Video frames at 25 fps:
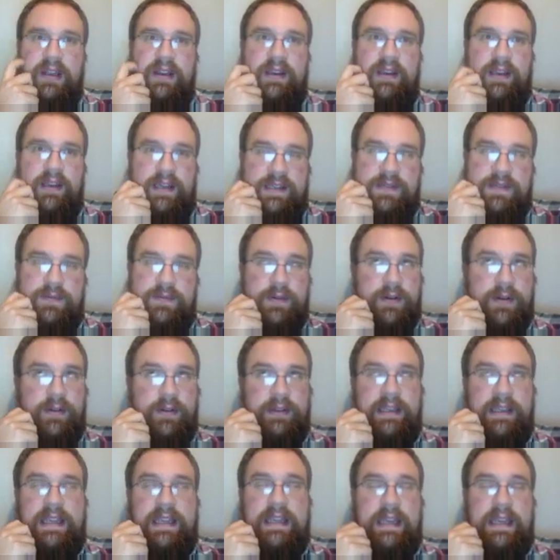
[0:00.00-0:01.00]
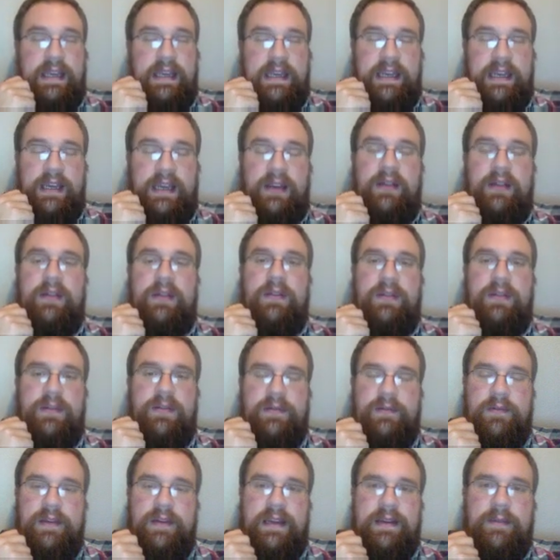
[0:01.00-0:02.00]
Yes, we're only getting
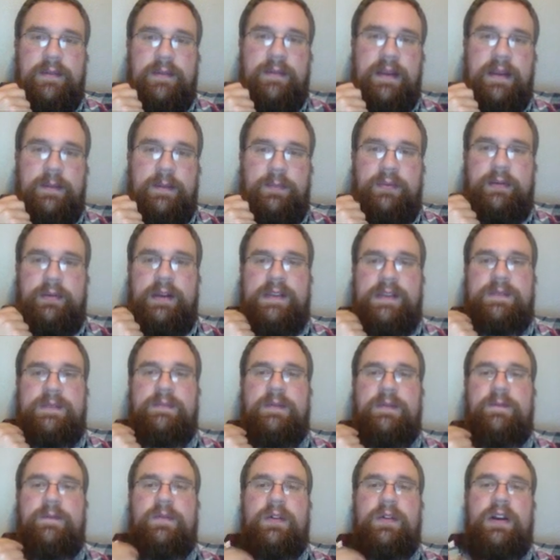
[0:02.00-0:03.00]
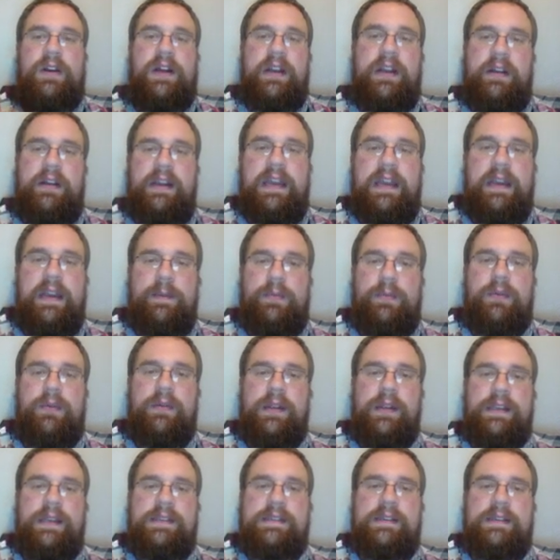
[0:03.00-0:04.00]
3 command points, but for 180
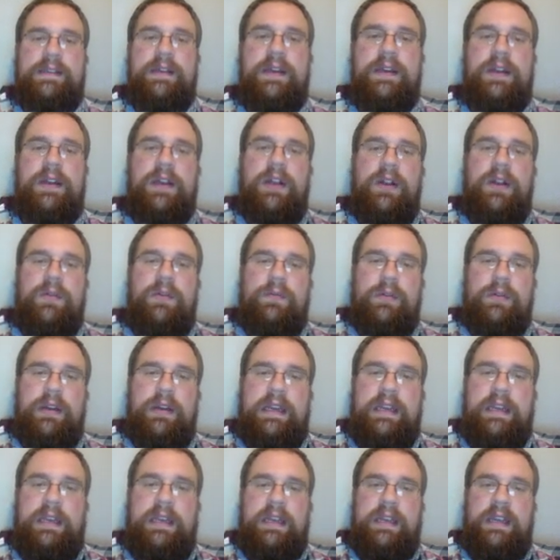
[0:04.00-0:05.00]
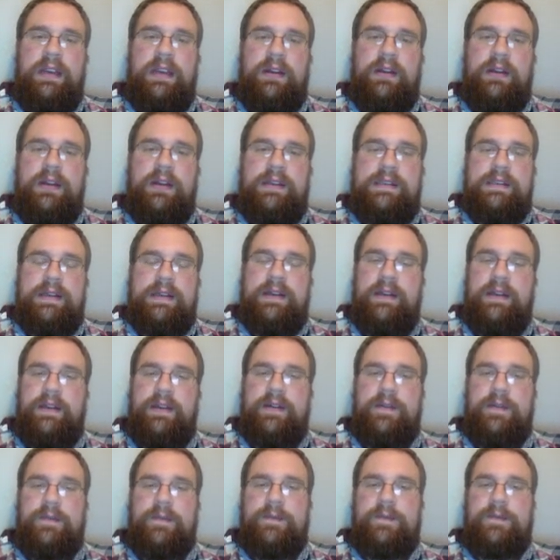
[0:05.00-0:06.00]
points, we're getting a ton
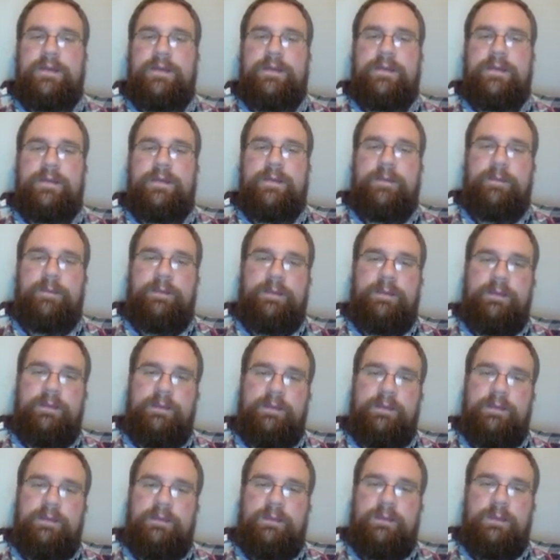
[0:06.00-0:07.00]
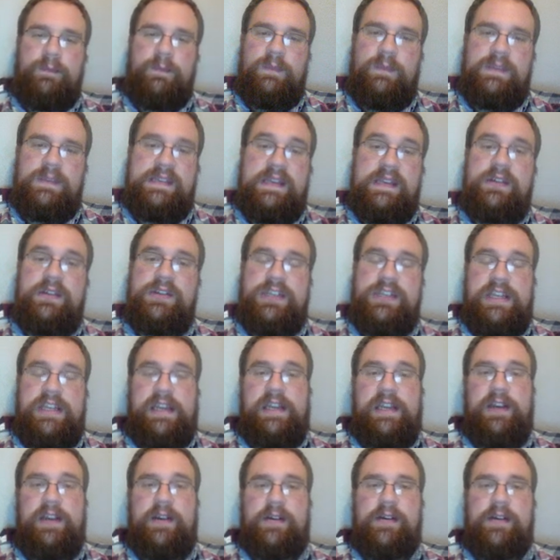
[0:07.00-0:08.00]
of synergy
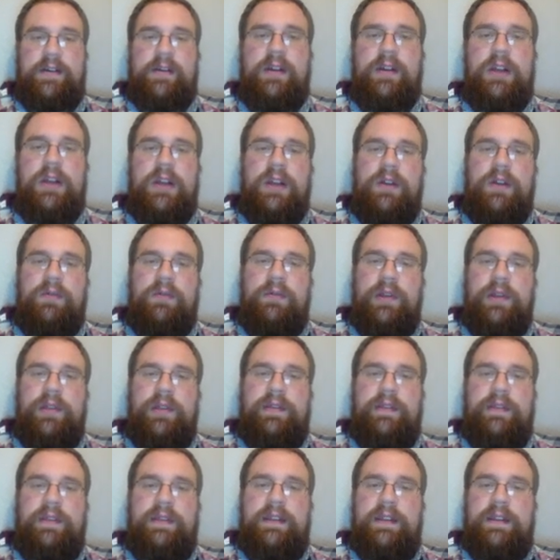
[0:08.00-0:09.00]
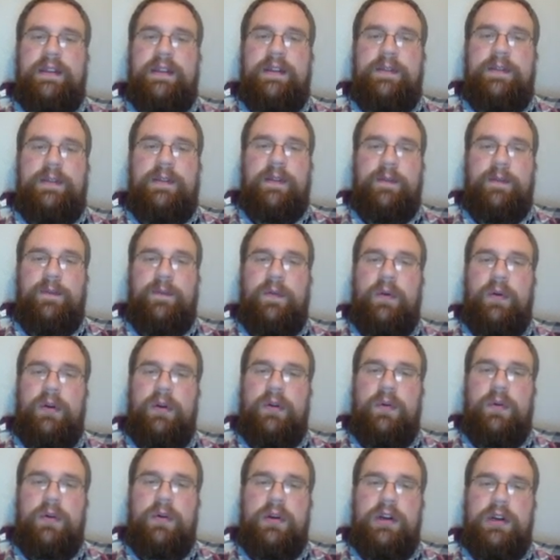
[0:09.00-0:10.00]
here with the 4
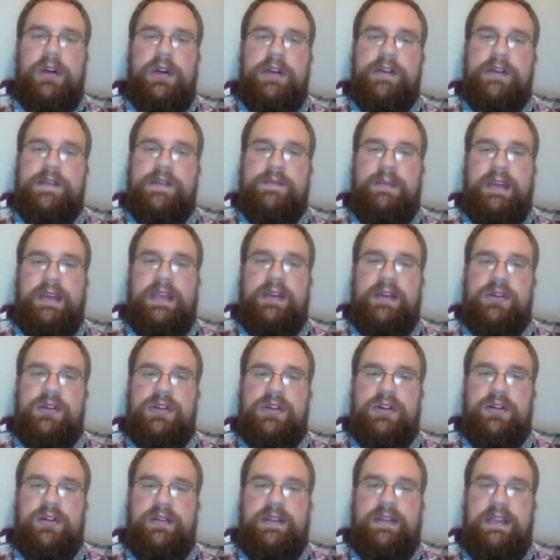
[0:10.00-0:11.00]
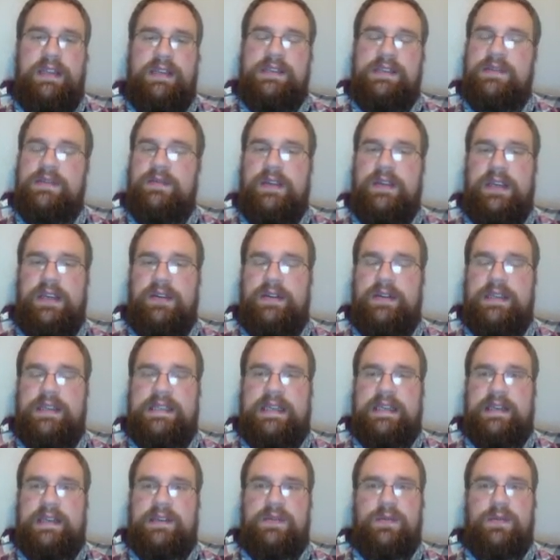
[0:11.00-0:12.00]
orders, making sure these 3 units
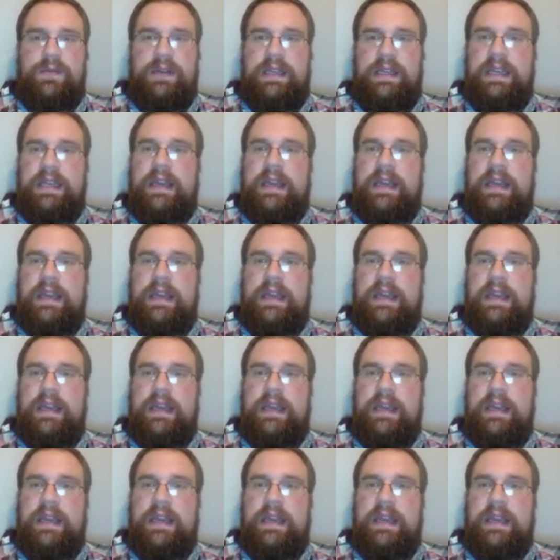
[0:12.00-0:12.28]
get to where they